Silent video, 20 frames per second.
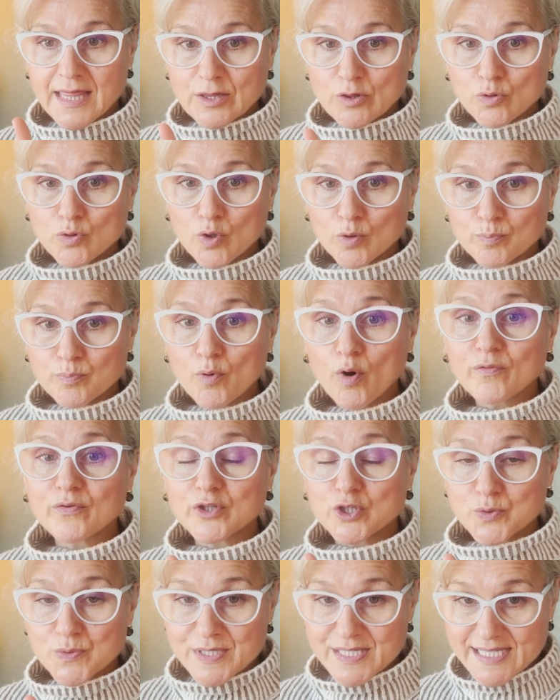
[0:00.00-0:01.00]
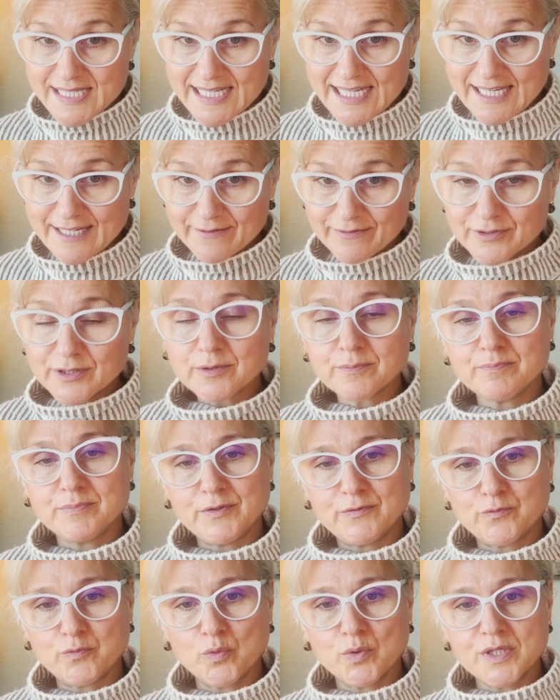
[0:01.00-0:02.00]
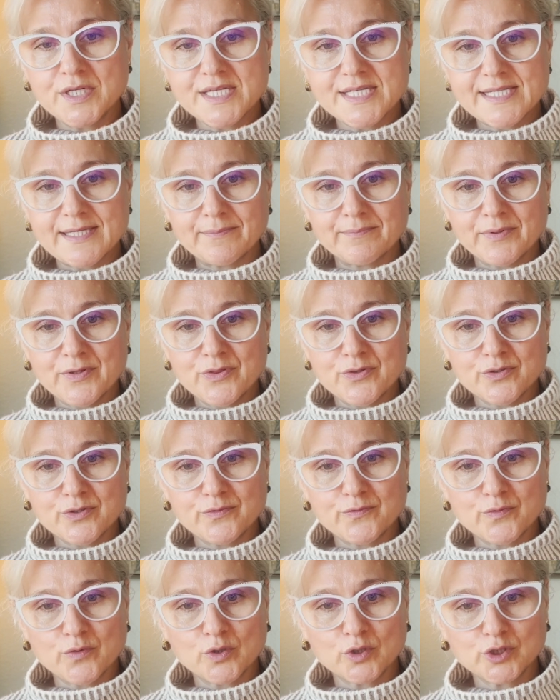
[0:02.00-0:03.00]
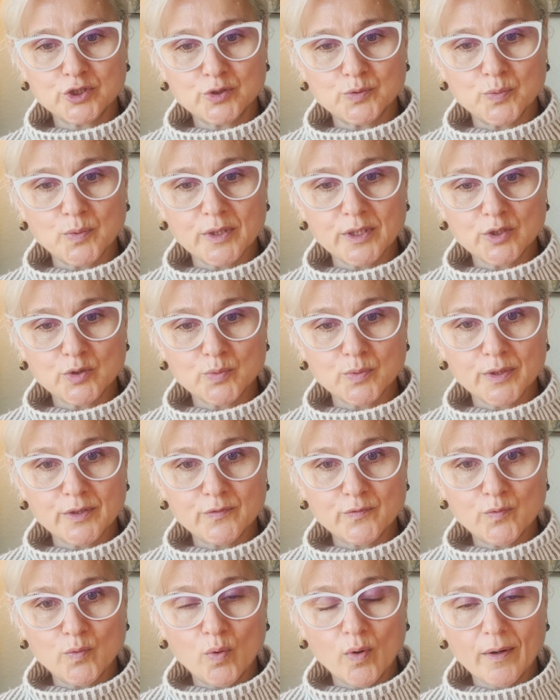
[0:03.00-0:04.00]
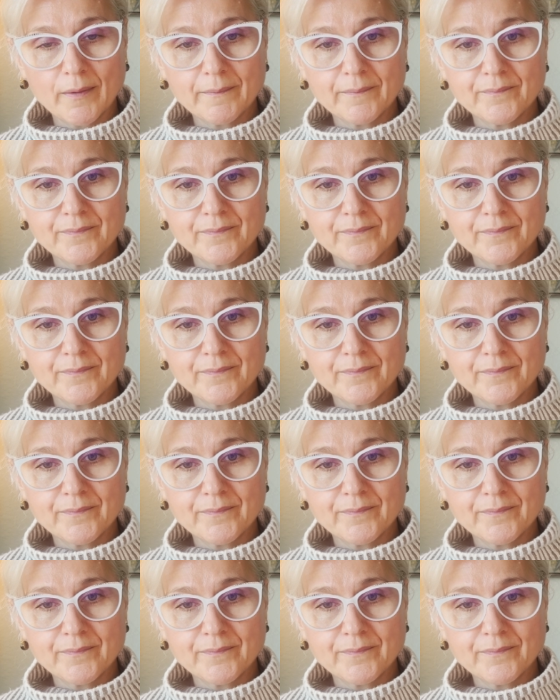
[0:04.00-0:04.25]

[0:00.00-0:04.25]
nonprofit received before December 31st, 2024.